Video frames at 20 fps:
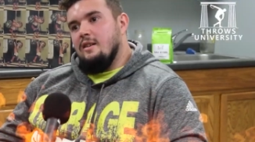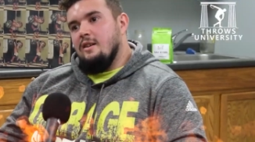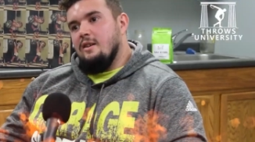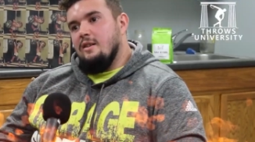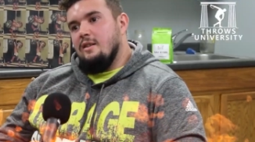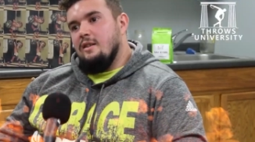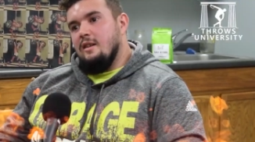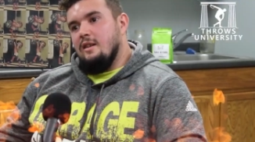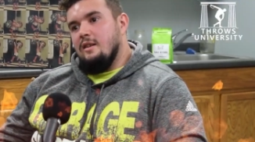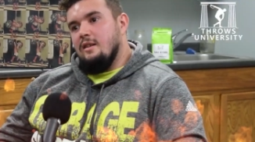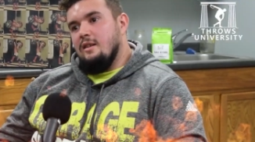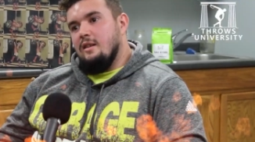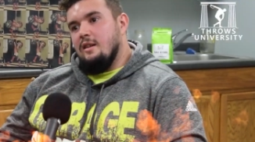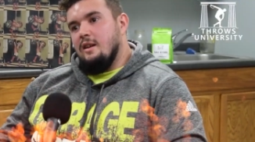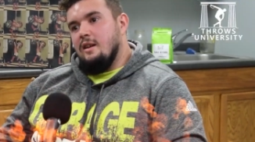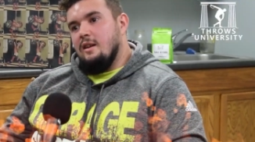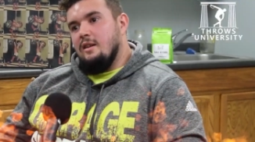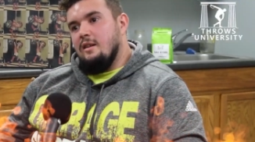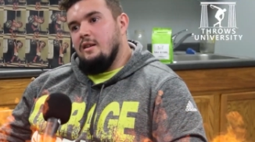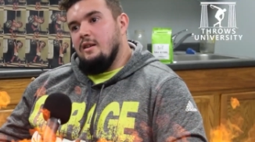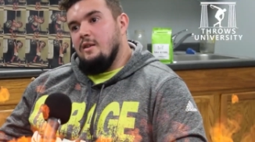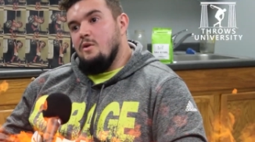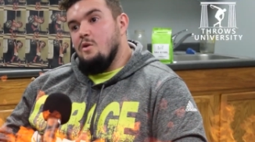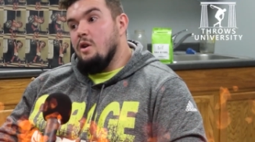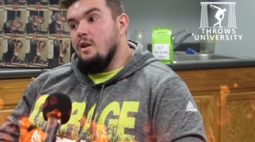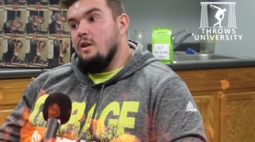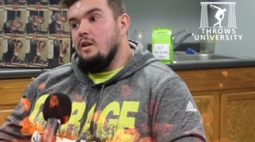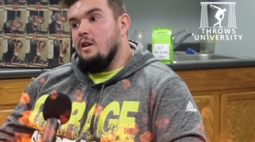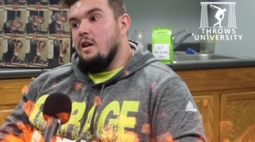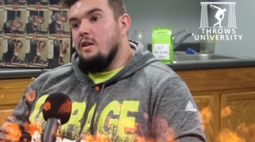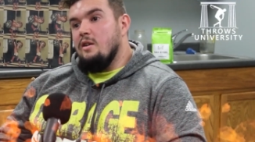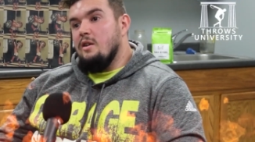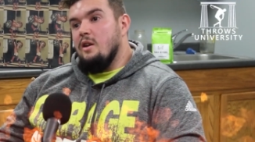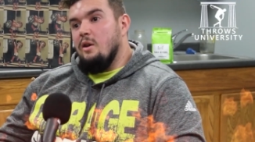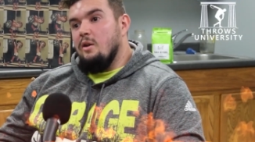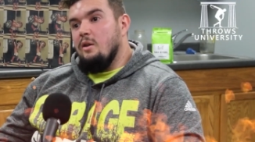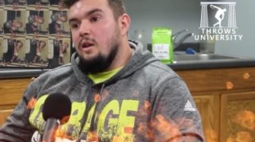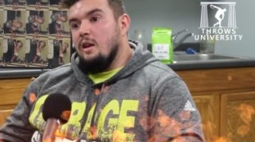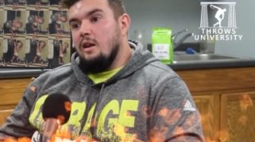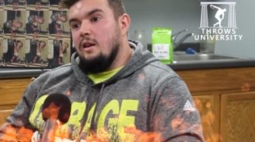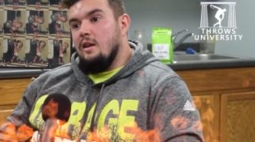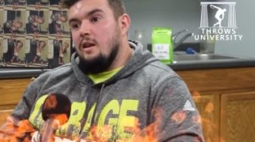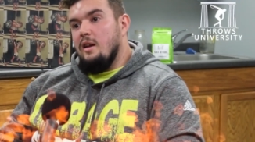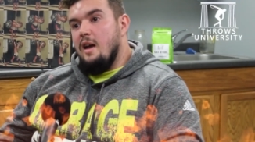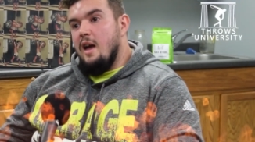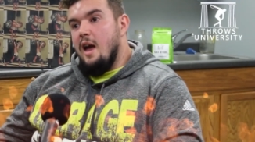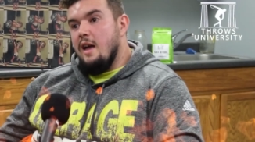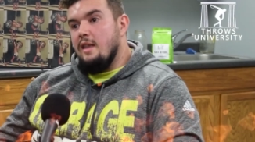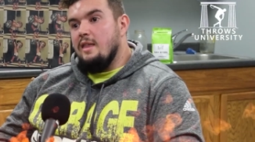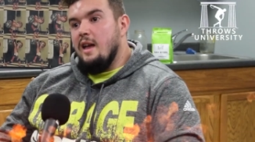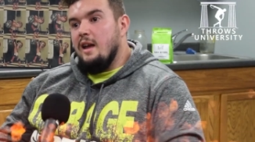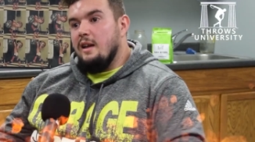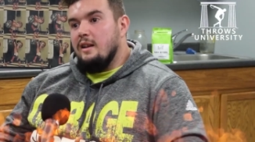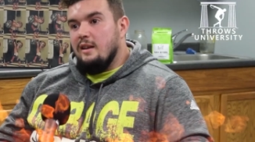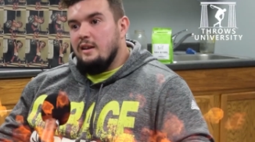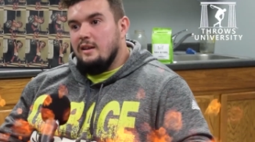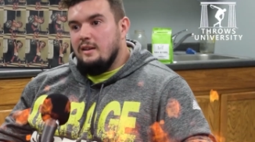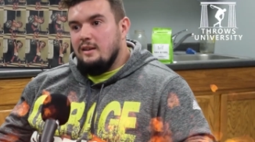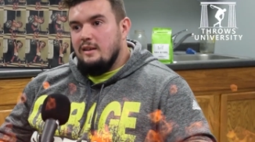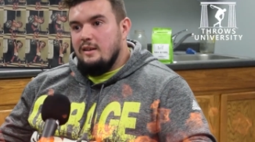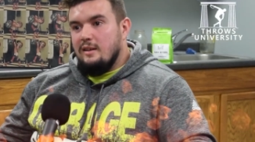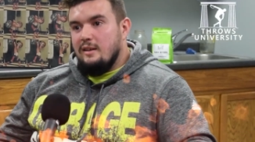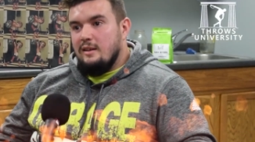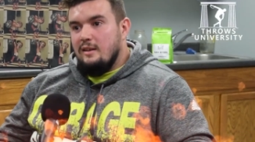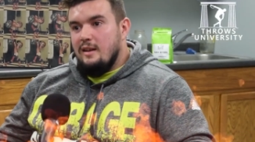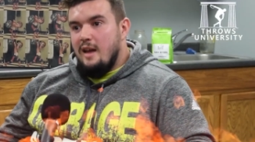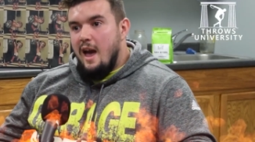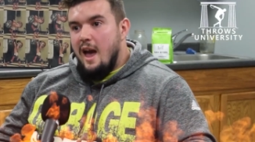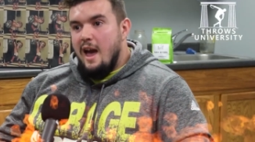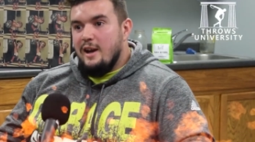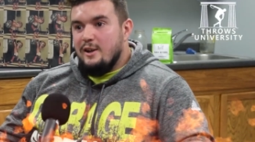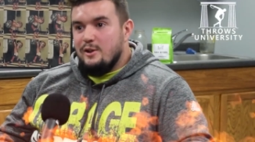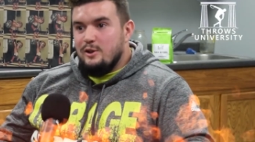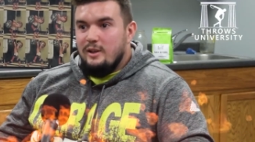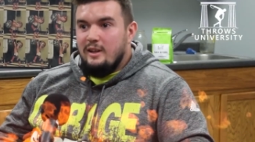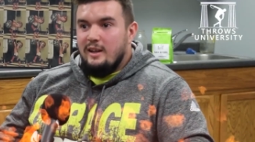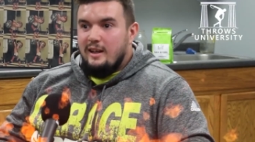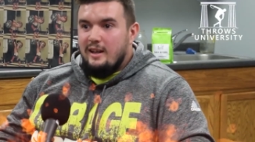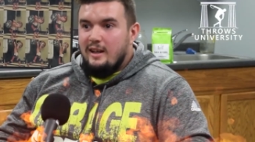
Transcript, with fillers: there thinking, like, little did I know, like, had that like actually